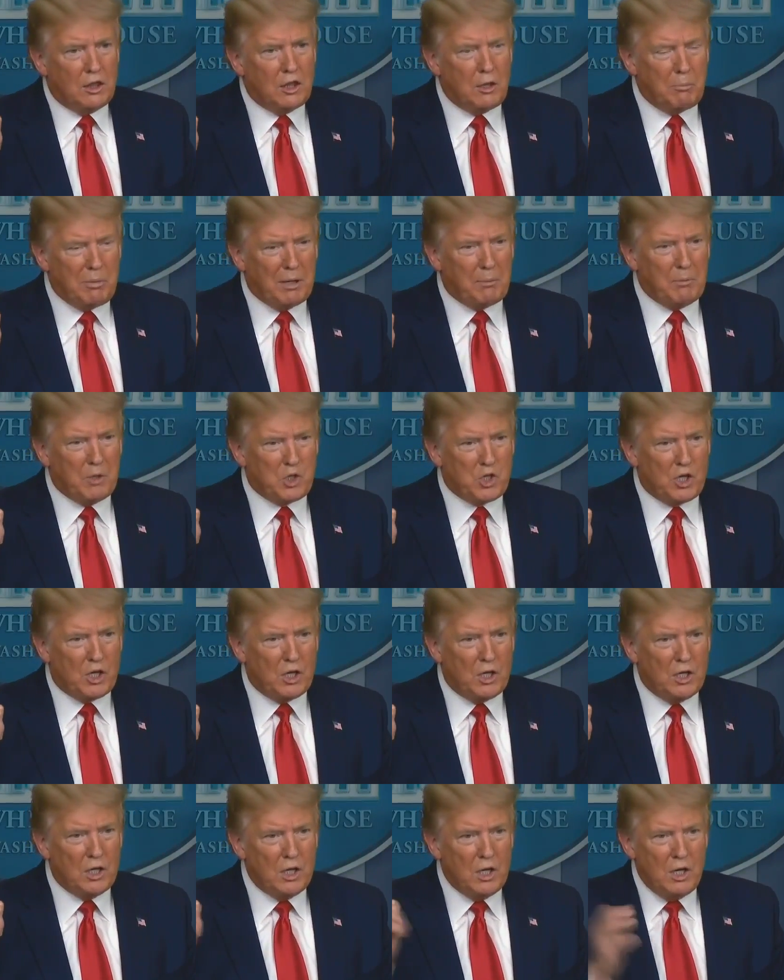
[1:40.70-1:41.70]
the big
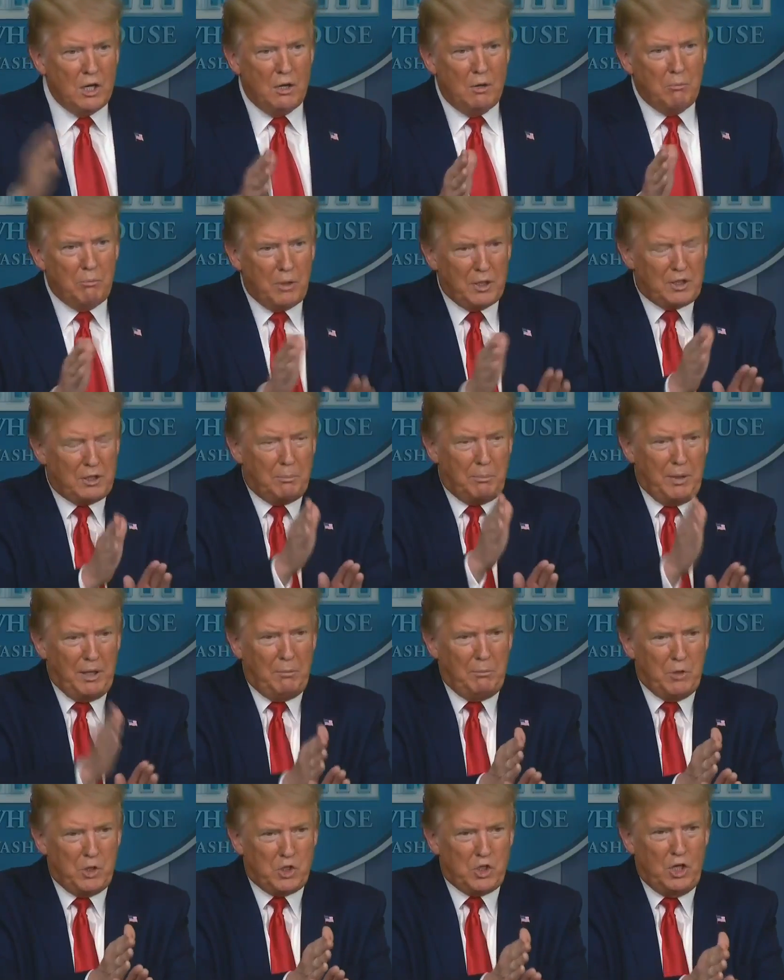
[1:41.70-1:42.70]
machine. But the
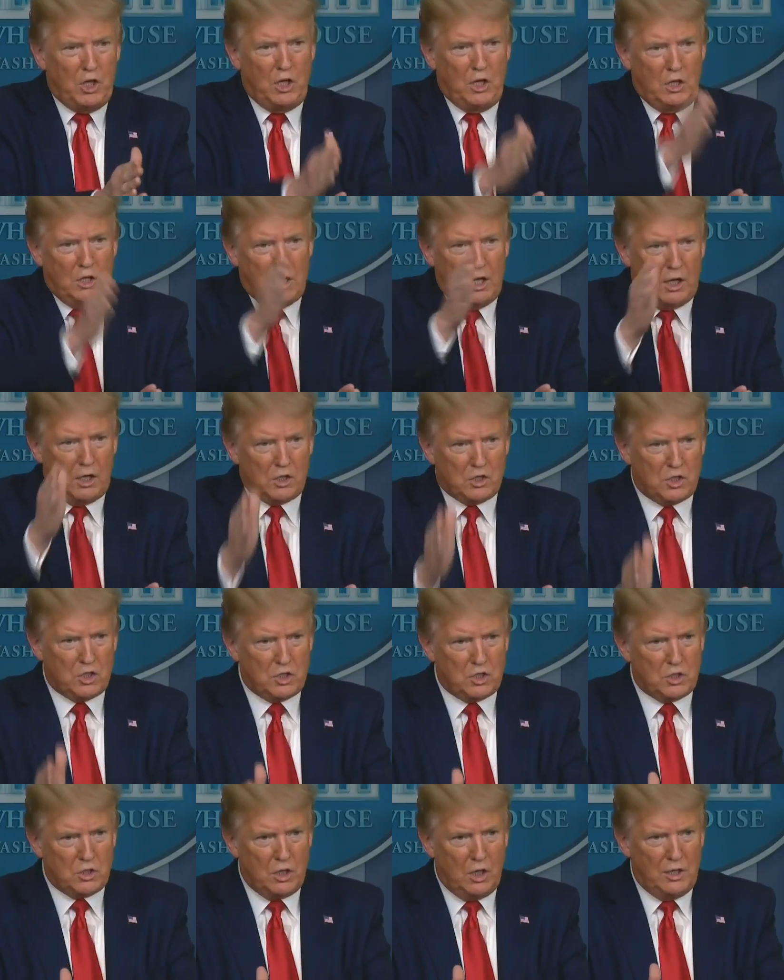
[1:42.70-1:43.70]
big machine
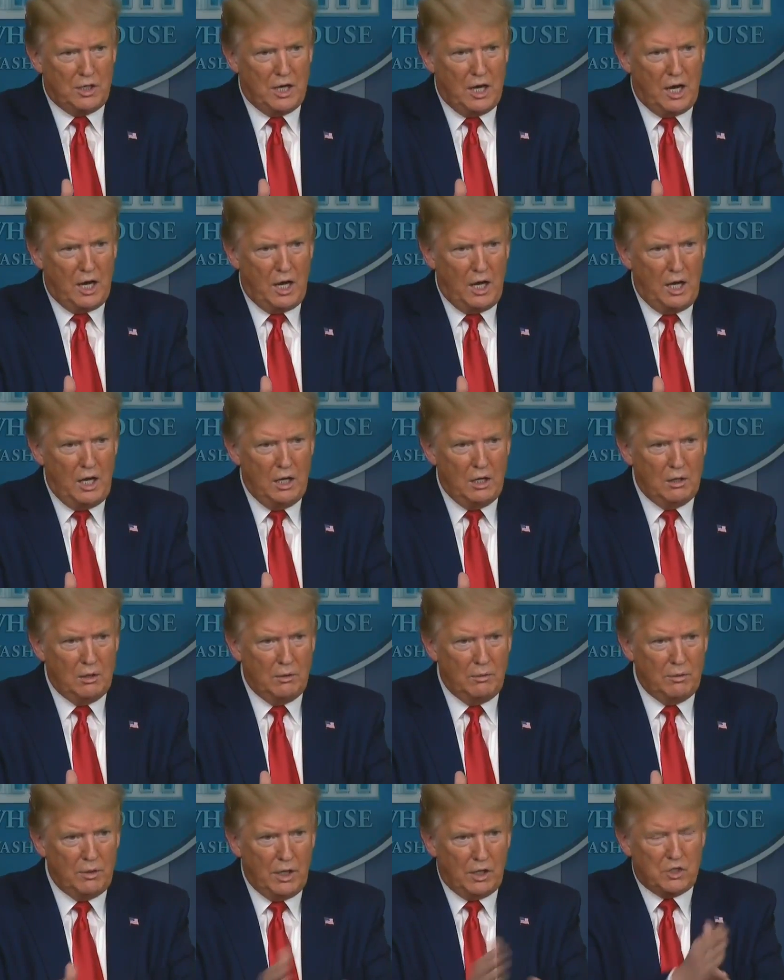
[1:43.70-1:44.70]
takes a day
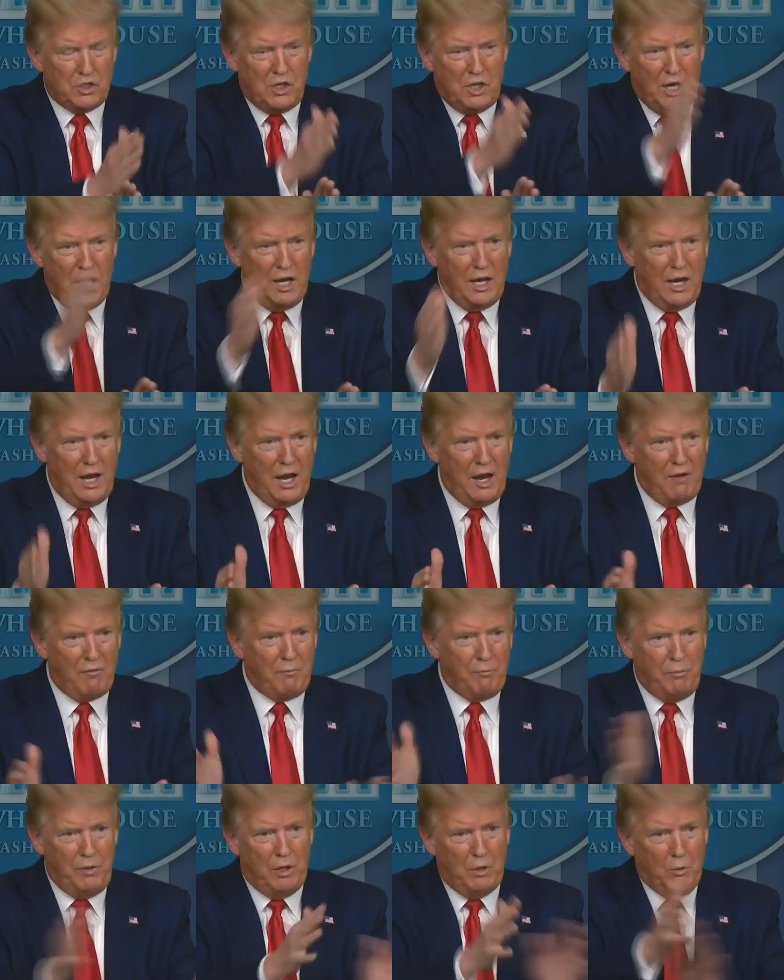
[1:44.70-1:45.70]
and a
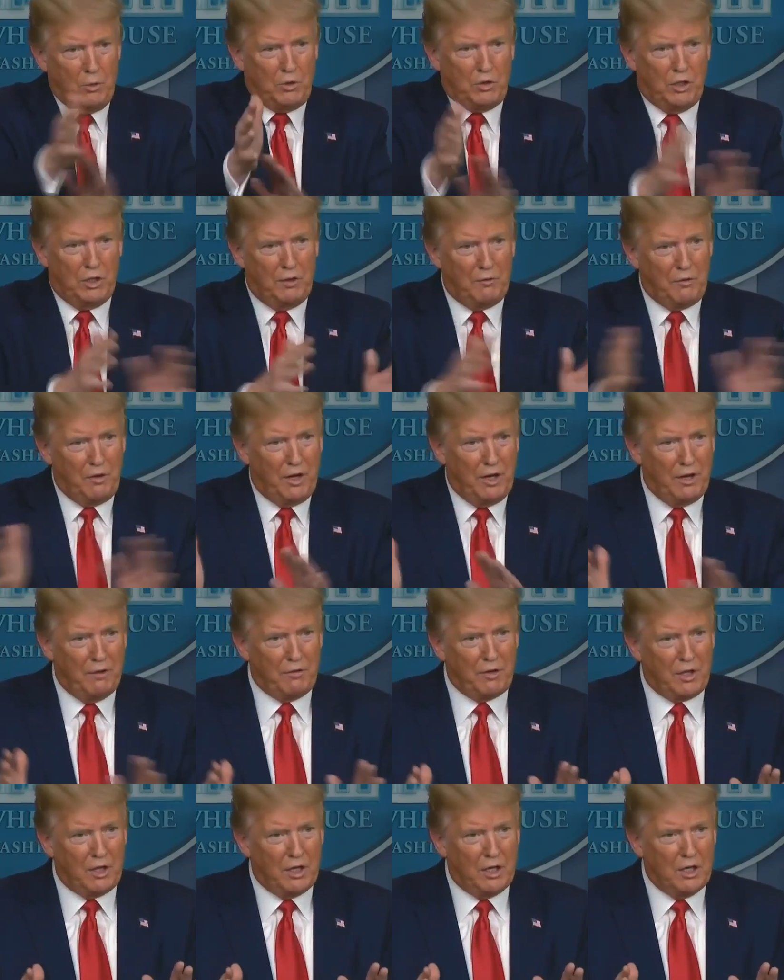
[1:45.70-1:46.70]
half, you know, with delivery and
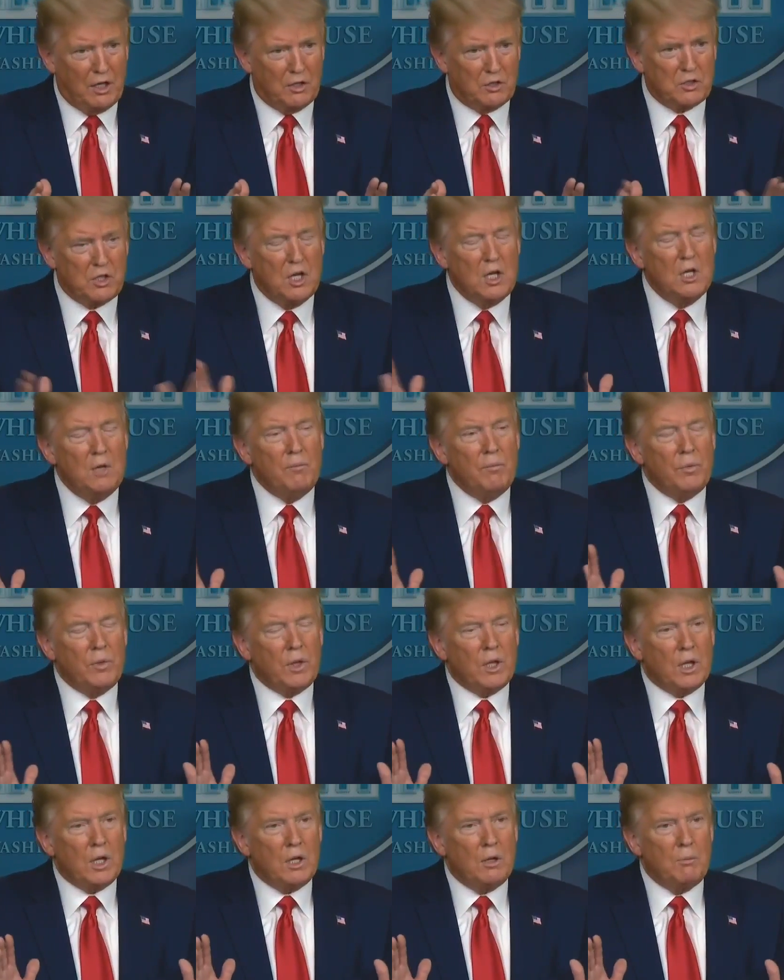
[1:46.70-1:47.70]
everything else.
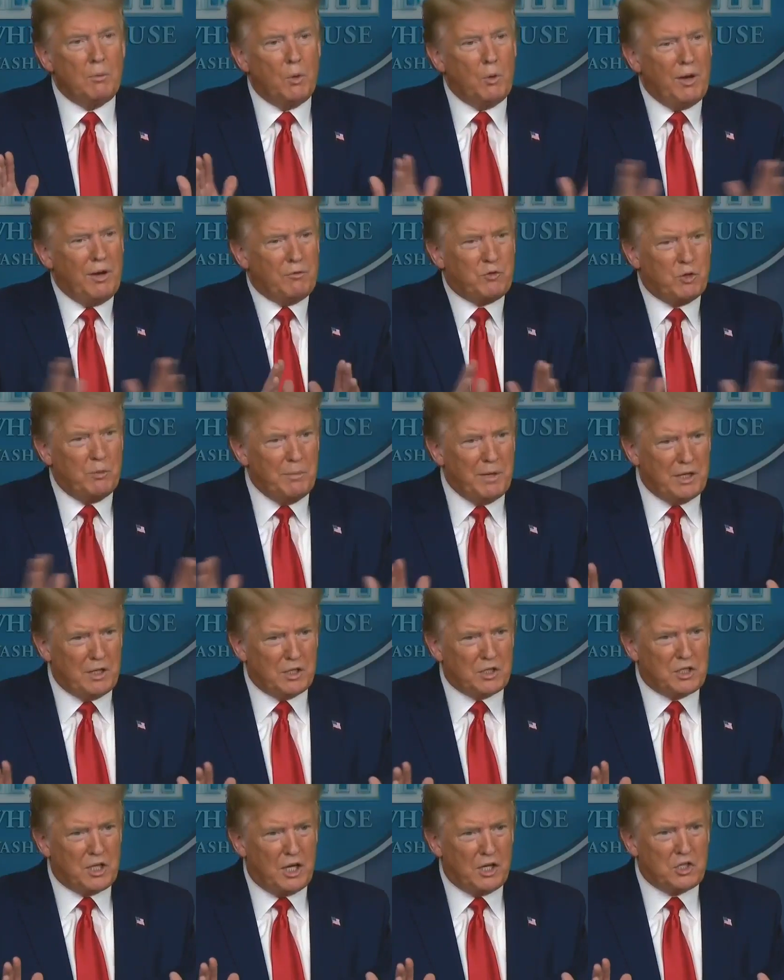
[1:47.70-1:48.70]
But we have
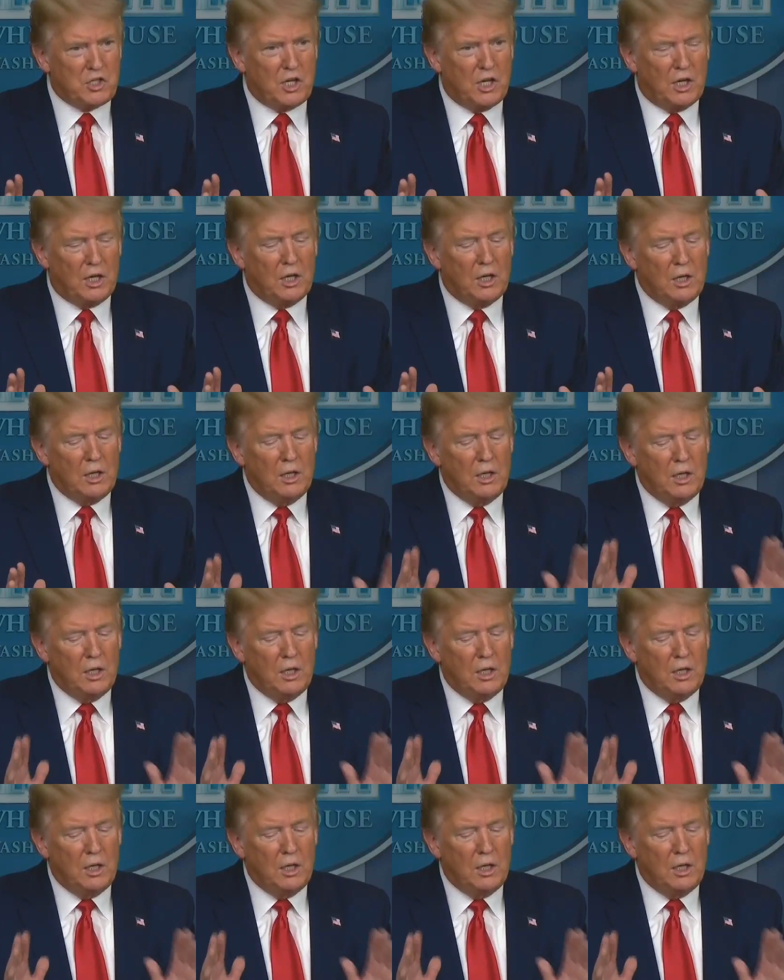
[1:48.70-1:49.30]
tremendous testing